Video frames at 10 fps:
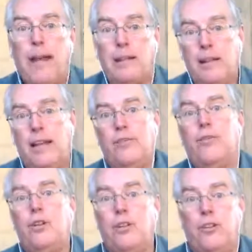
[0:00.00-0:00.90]
life
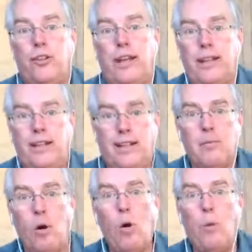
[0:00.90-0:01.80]
when you decided to come
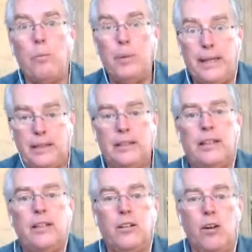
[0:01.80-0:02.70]
home, be
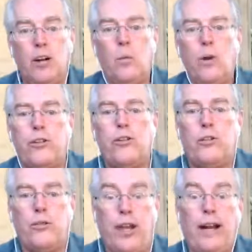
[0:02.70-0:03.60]
clear on what you've
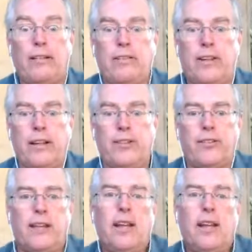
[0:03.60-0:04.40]
sacrificed